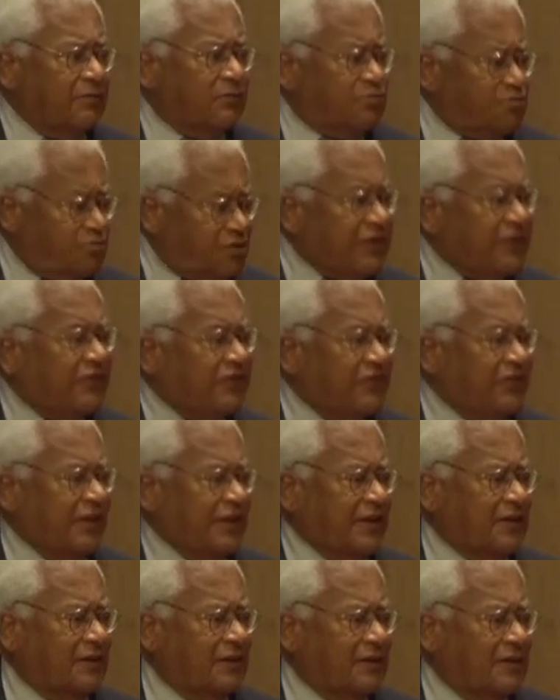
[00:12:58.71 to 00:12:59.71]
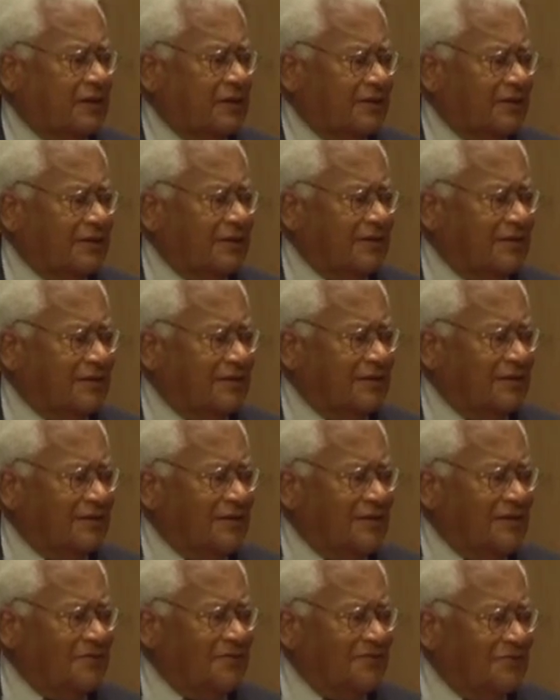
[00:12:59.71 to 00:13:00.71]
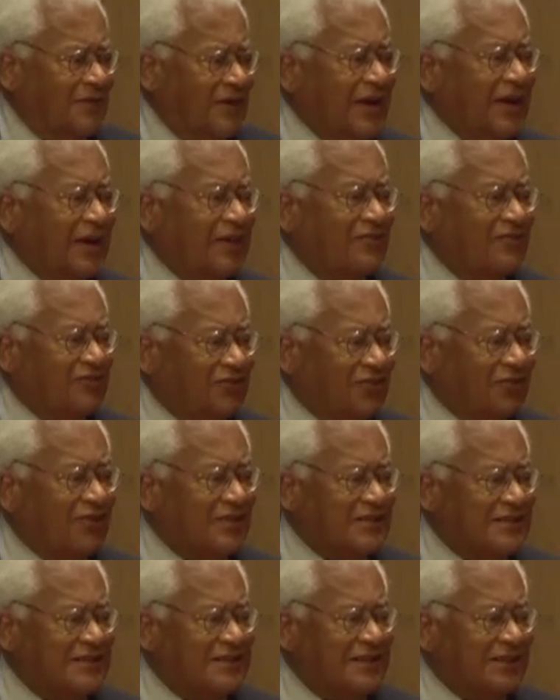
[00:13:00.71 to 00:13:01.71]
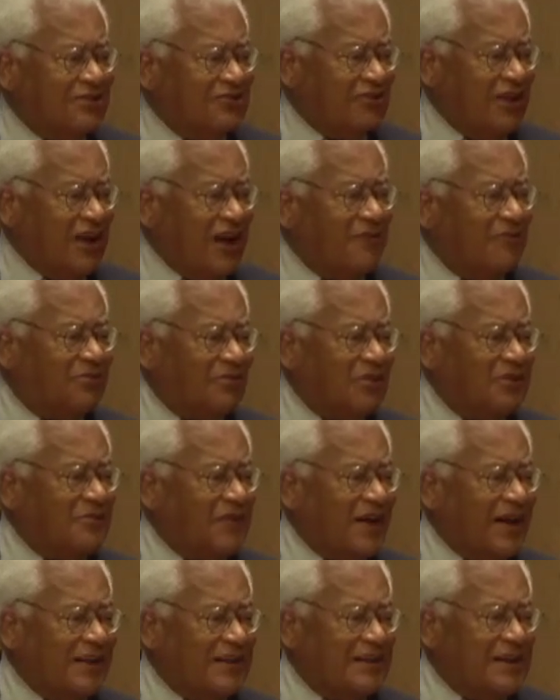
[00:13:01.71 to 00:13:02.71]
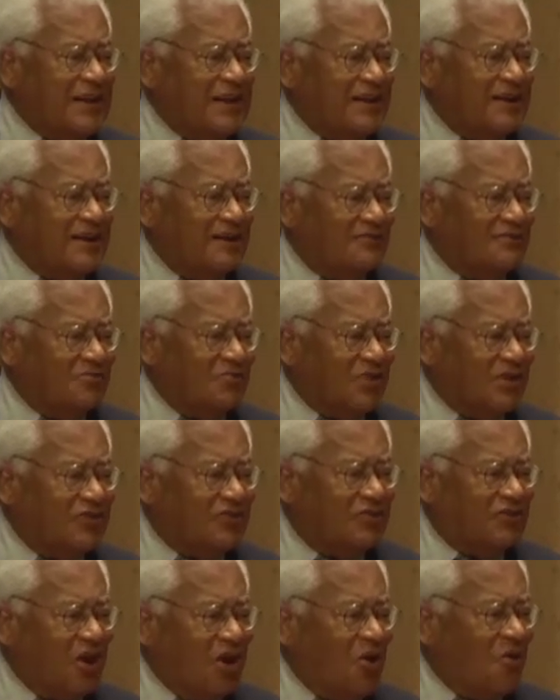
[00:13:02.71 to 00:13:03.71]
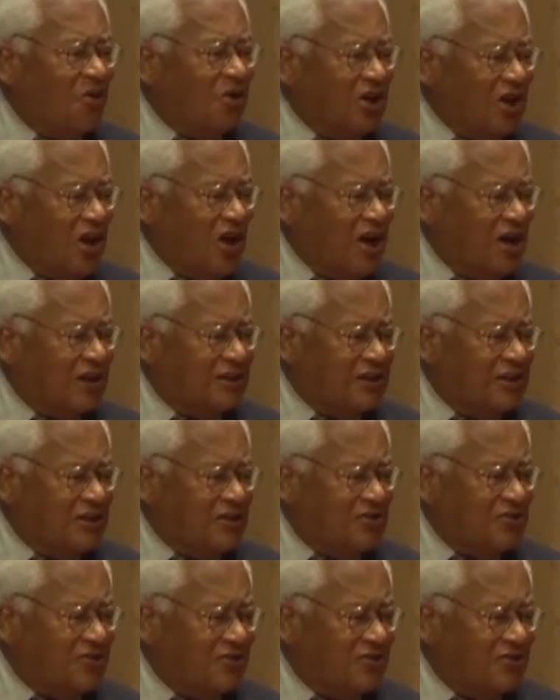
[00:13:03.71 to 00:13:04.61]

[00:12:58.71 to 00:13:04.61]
reason, making certain that you have some idea of what's going on in